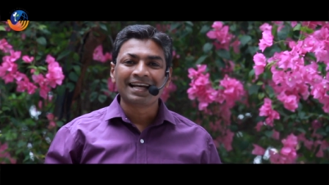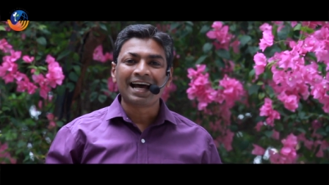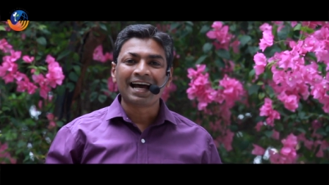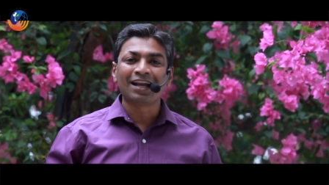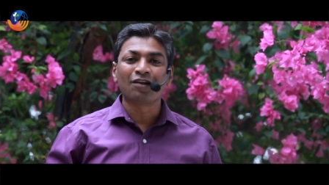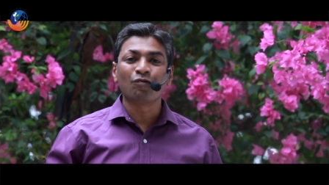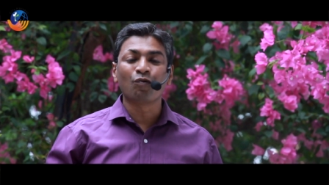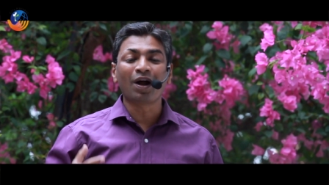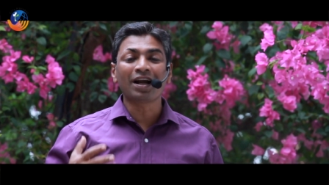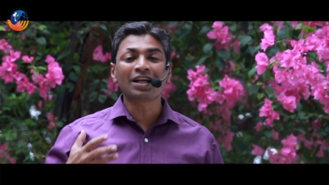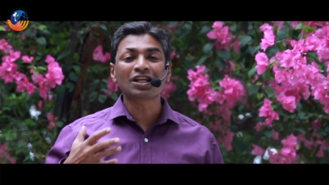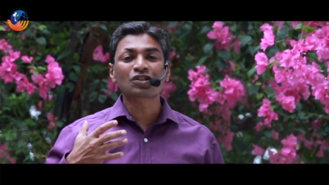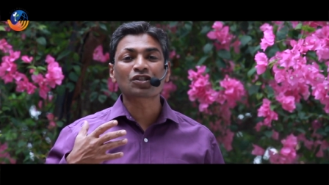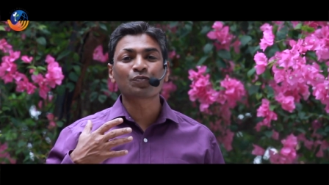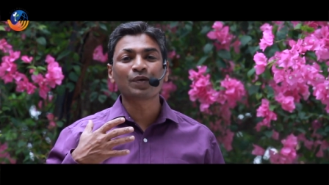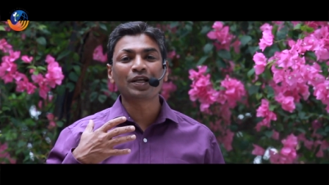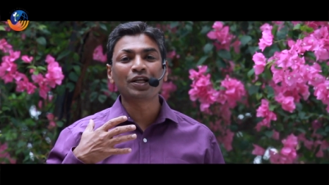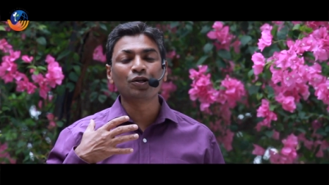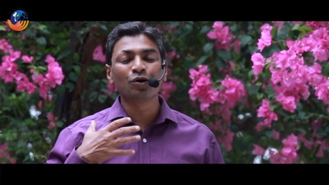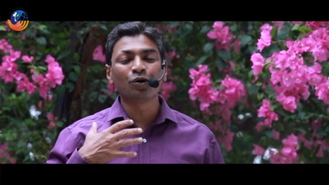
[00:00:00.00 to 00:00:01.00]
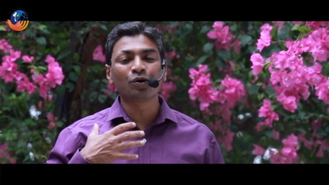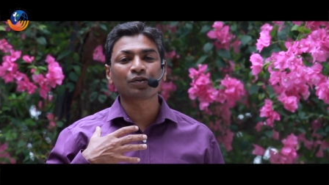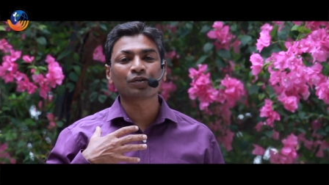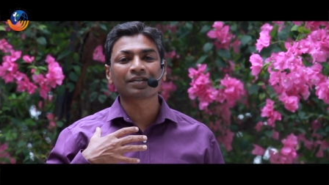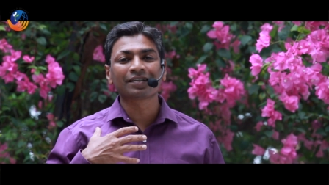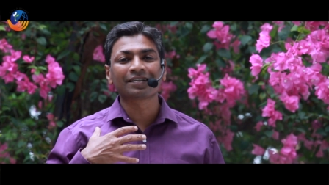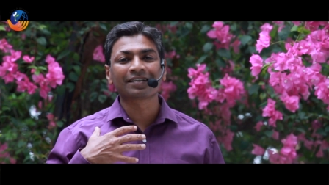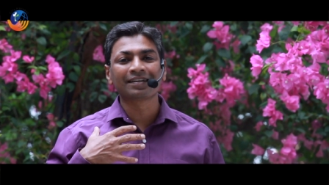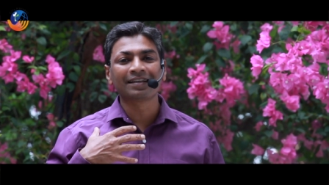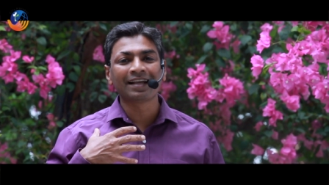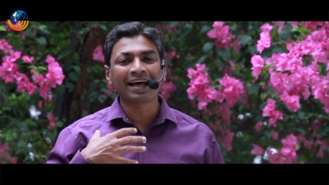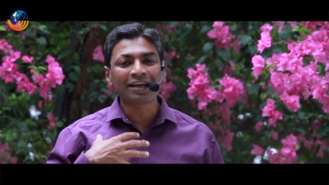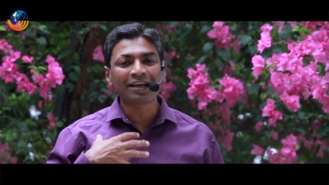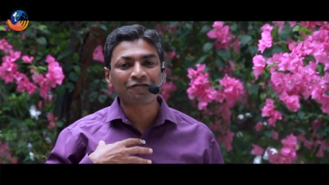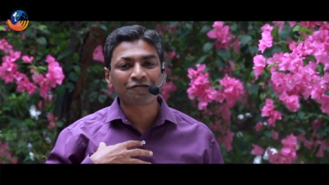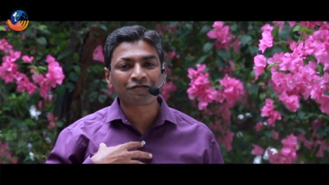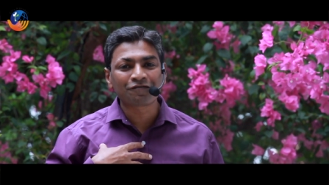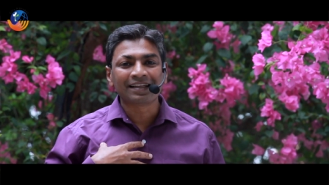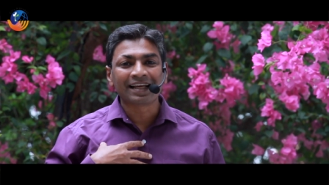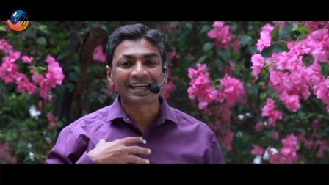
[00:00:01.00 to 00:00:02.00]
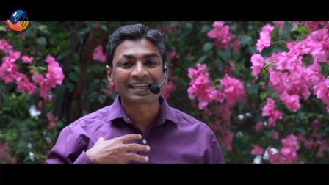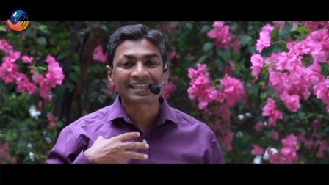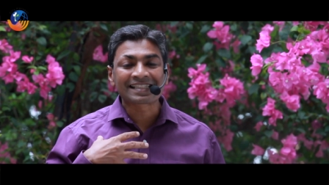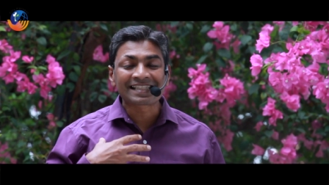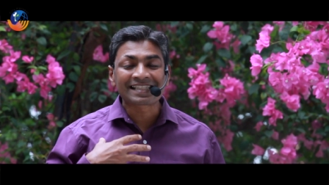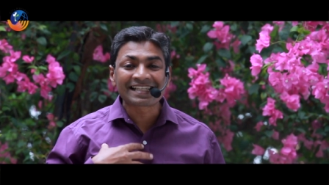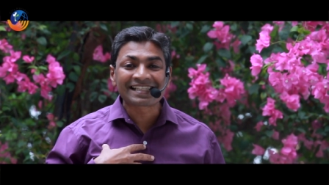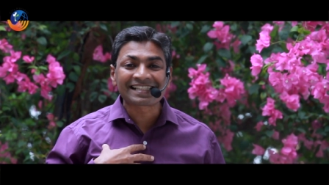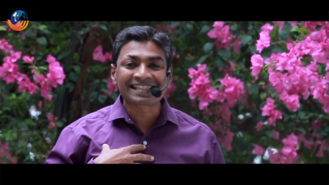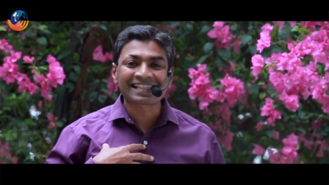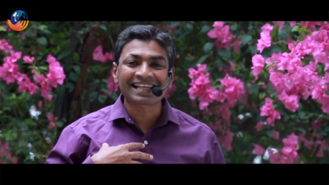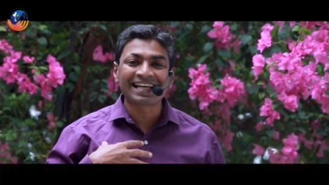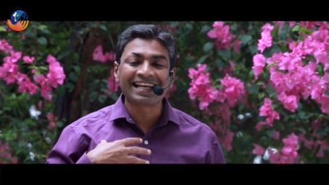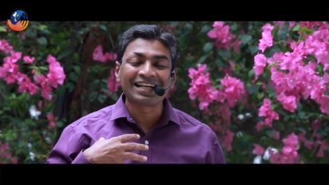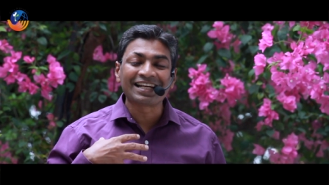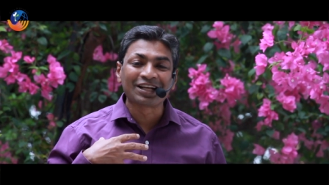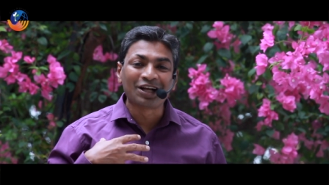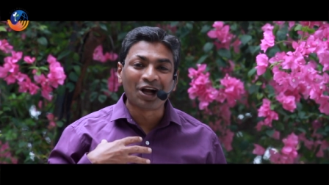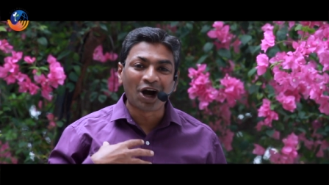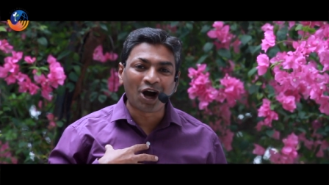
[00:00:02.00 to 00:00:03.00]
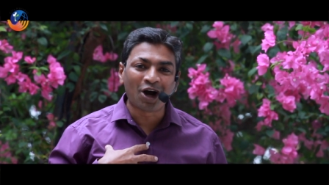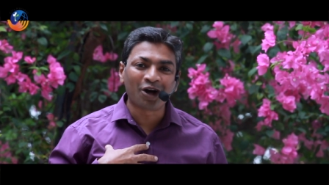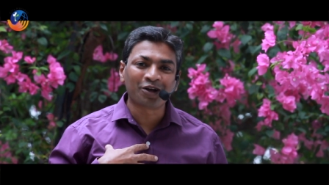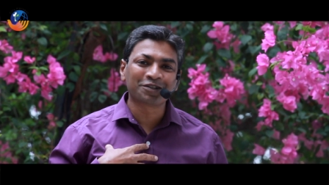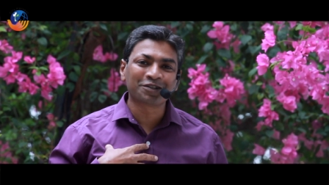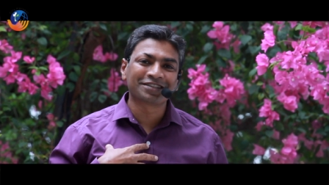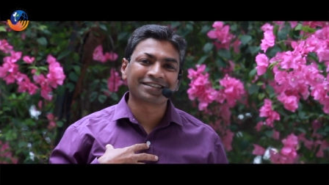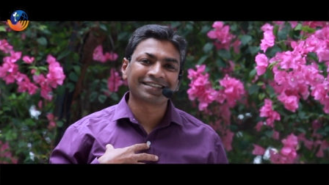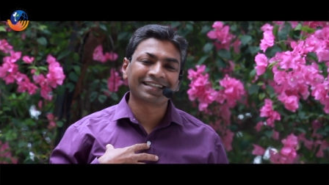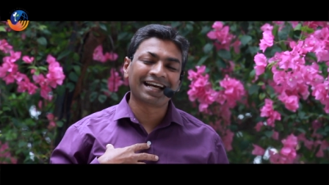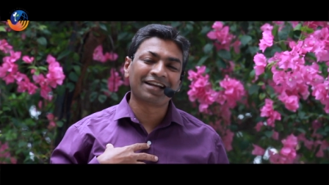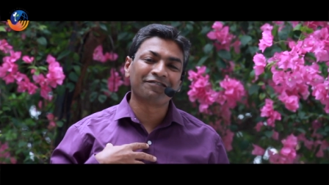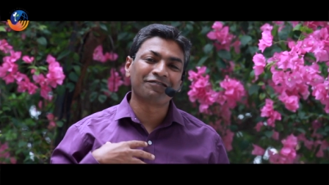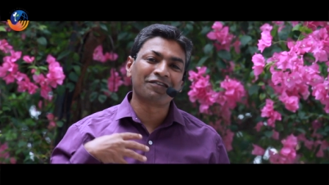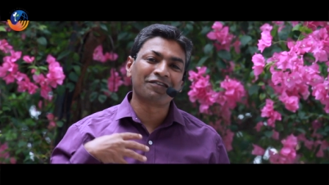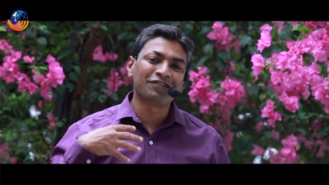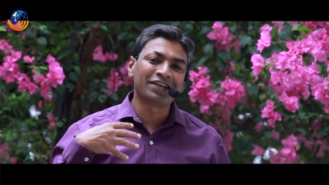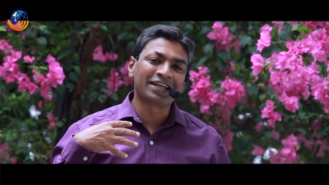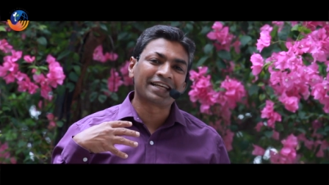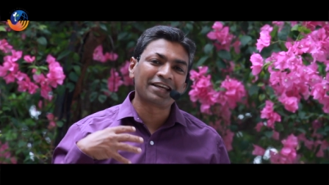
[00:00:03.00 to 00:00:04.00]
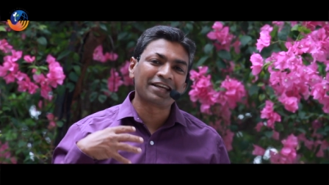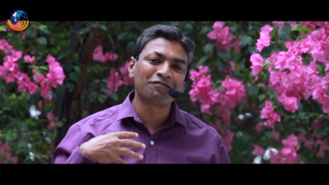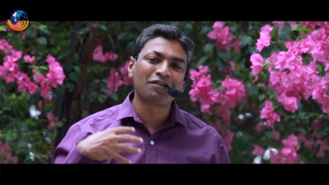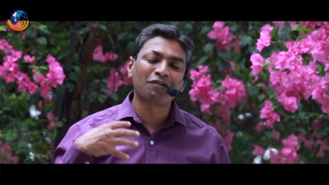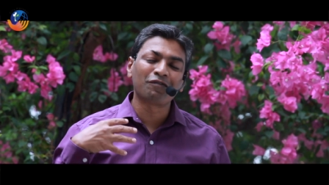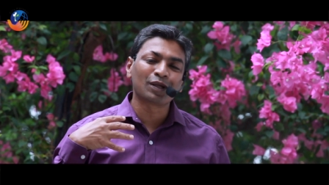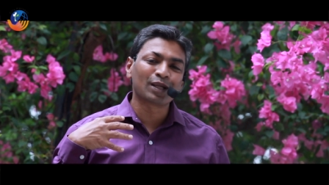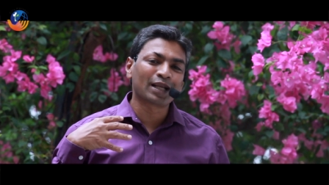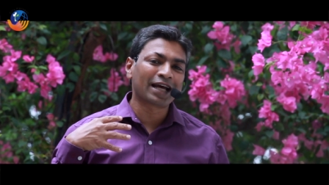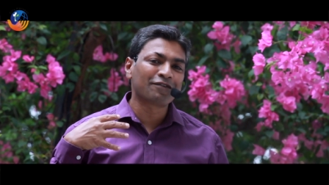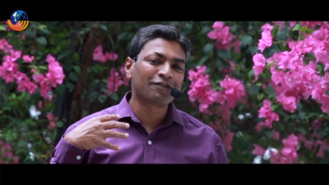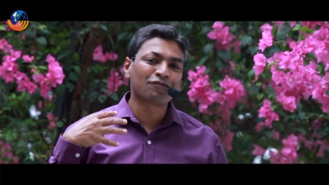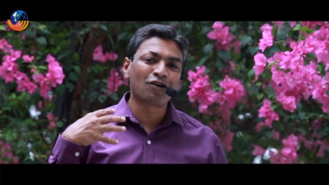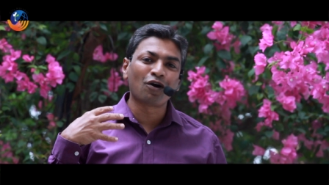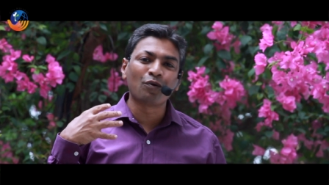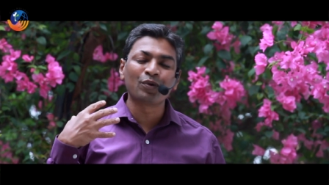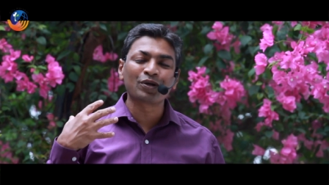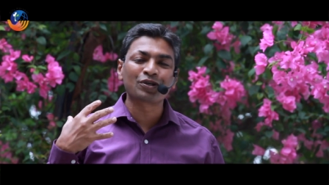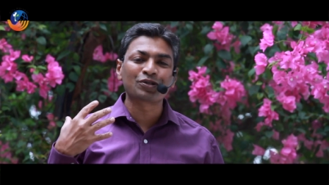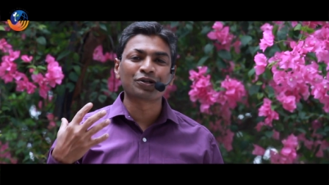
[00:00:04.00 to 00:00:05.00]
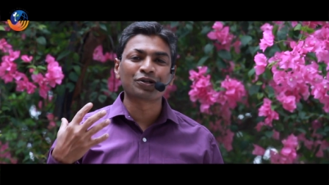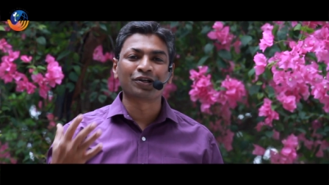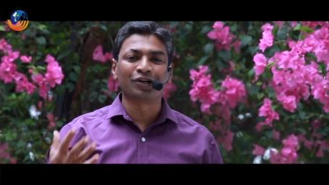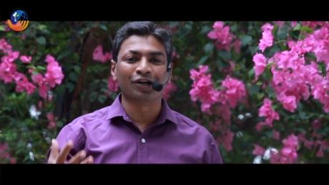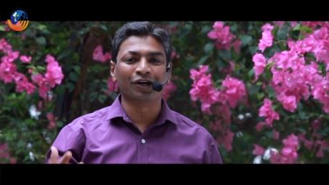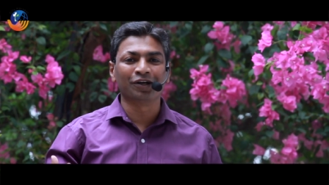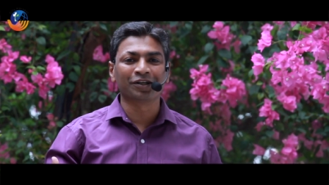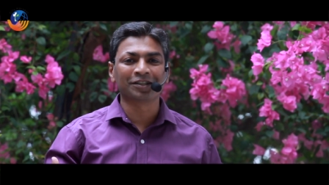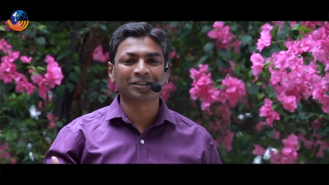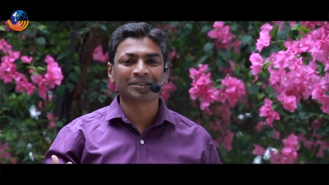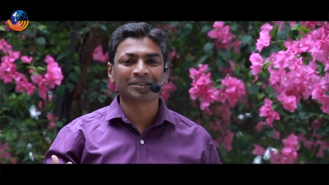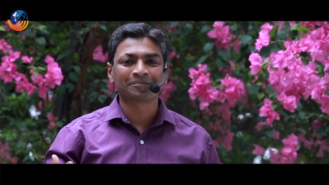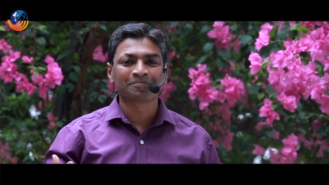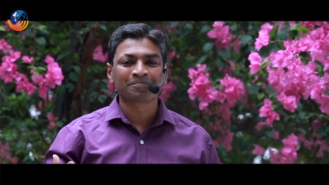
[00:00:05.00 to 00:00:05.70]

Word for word: And once we know the life exists in God, and when we give our life over to God,